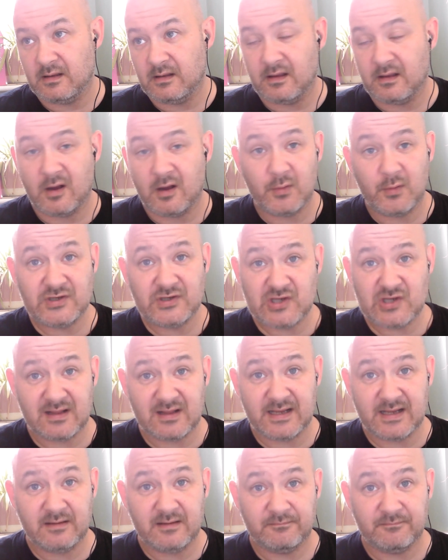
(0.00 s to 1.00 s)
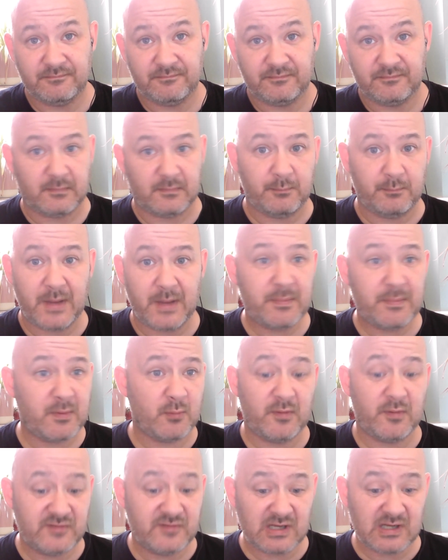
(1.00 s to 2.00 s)
Are we gelling? Maybe
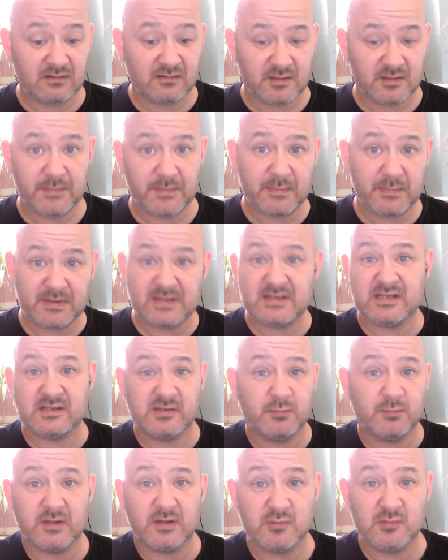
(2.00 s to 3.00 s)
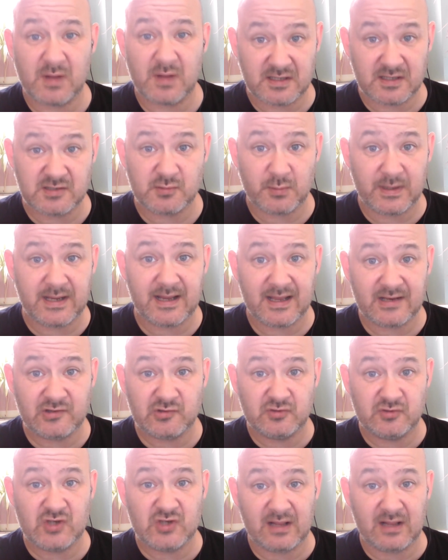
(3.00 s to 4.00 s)
we've gelled. Maybe this is as well as we can
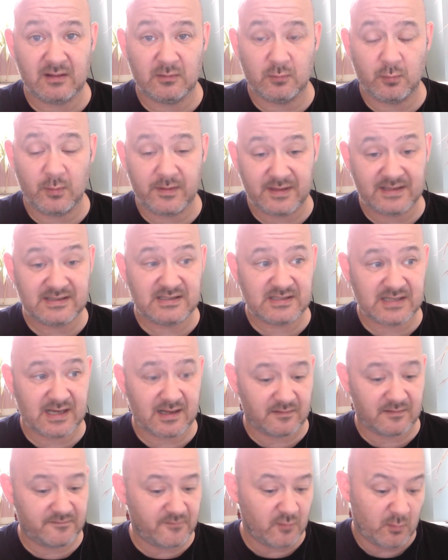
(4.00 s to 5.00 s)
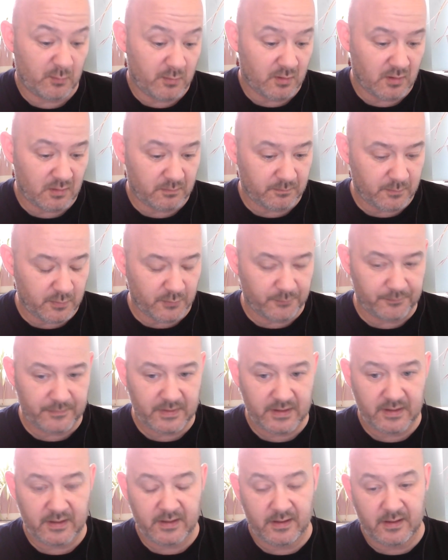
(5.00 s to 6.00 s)
gel with this style of football. But
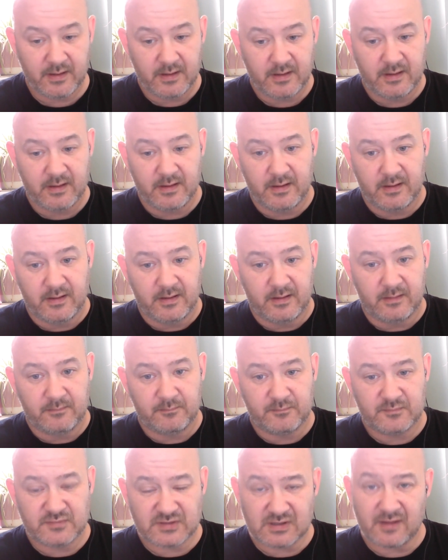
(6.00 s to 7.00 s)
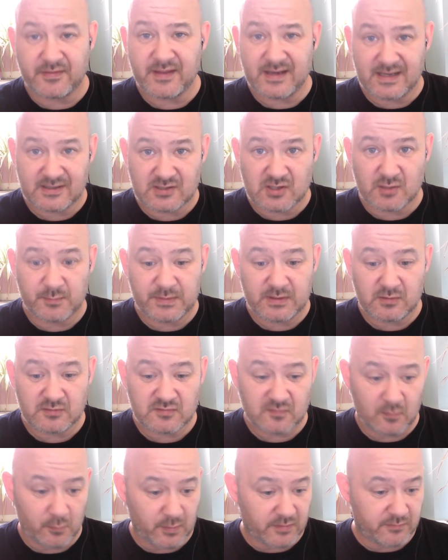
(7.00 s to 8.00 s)
so I think that's going to be
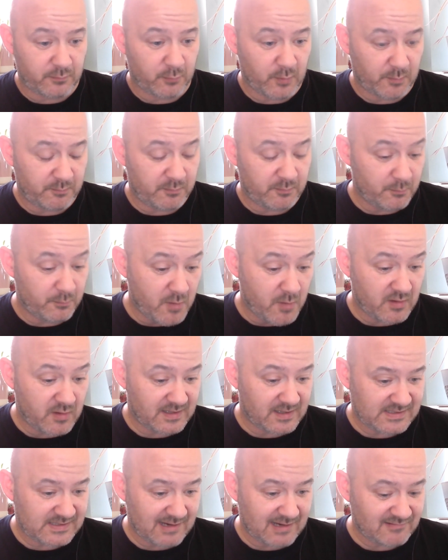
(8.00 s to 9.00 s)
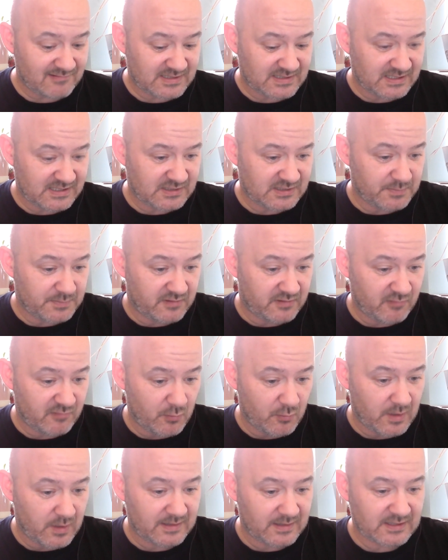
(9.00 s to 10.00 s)
useful. We're more or less guaranteed to be
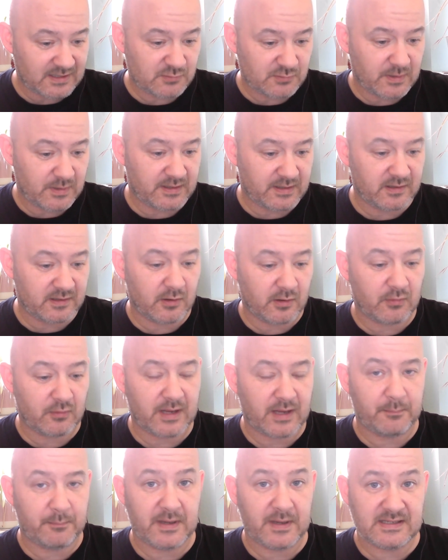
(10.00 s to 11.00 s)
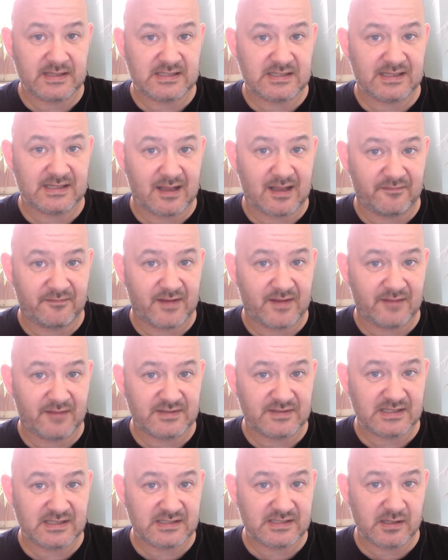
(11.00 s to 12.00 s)
through, unless we get pasted like 5 or
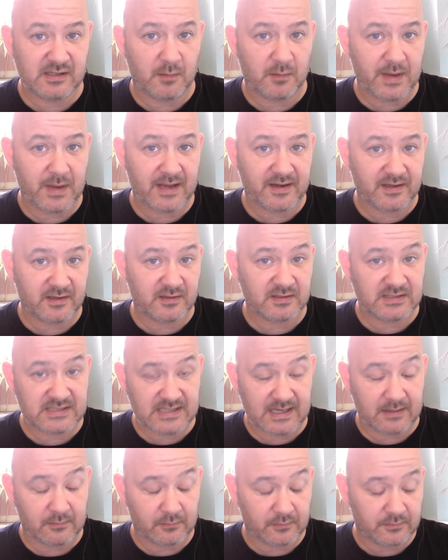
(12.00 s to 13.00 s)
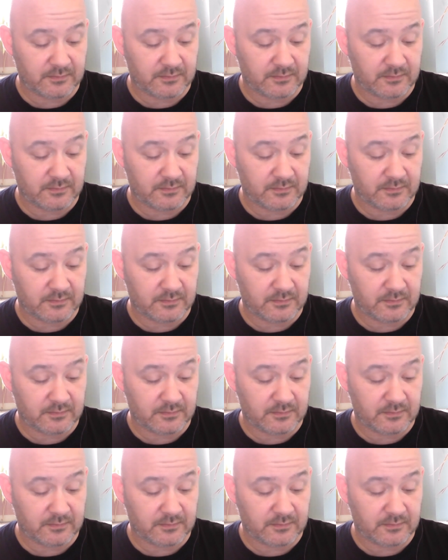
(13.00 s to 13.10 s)
6-0 by Harrogate Town.